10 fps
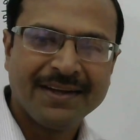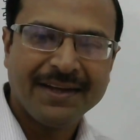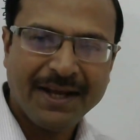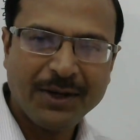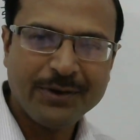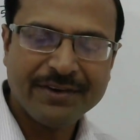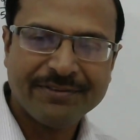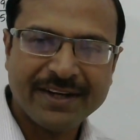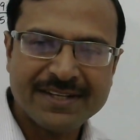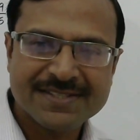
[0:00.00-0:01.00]
Hello dear
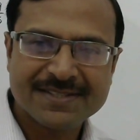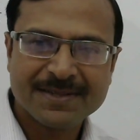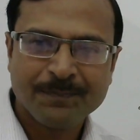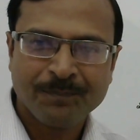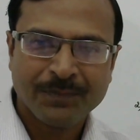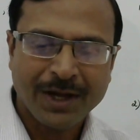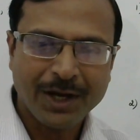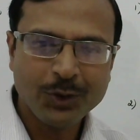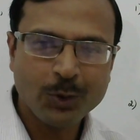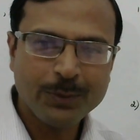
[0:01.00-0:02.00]
friends, I
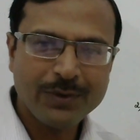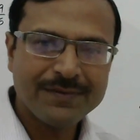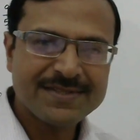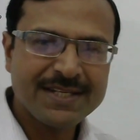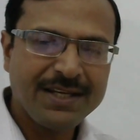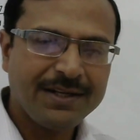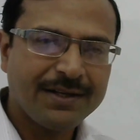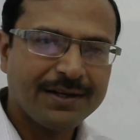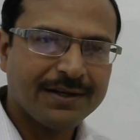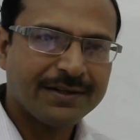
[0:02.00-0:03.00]
hope you have seen
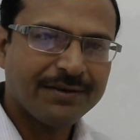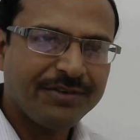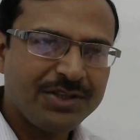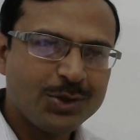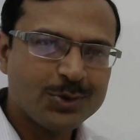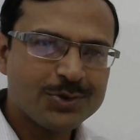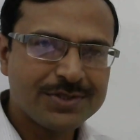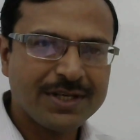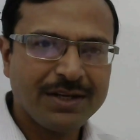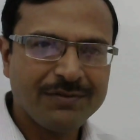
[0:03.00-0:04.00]
the videos
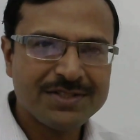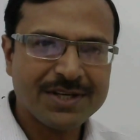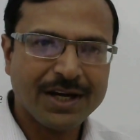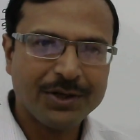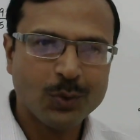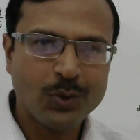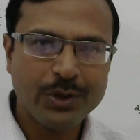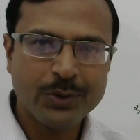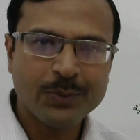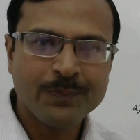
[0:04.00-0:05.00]
in which I told
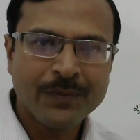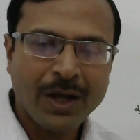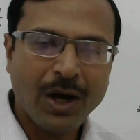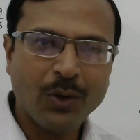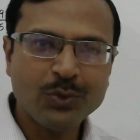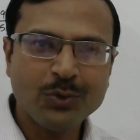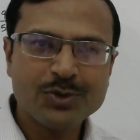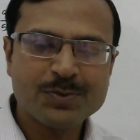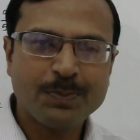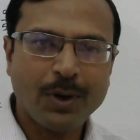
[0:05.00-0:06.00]
you how to
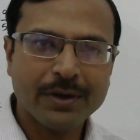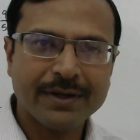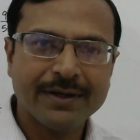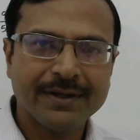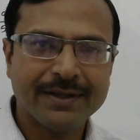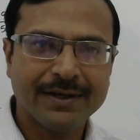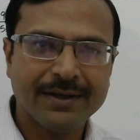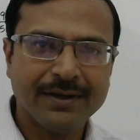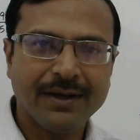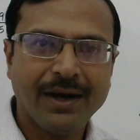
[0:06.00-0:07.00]
spot the
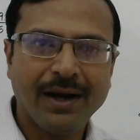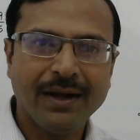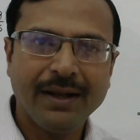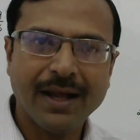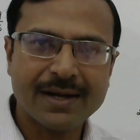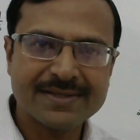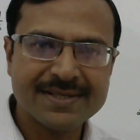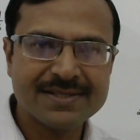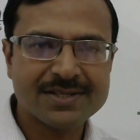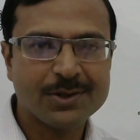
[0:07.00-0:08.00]

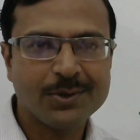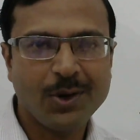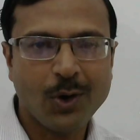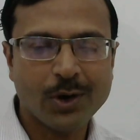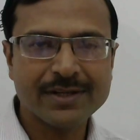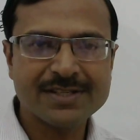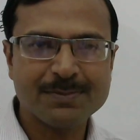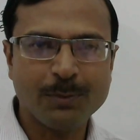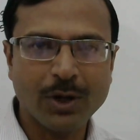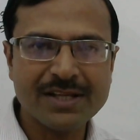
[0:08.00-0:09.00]
largest or the
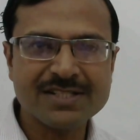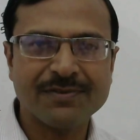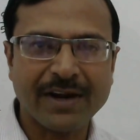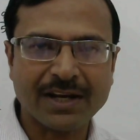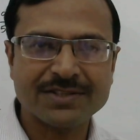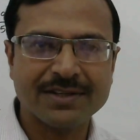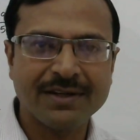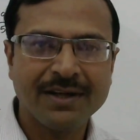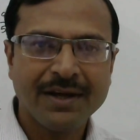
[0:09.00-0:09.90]
smallest fraction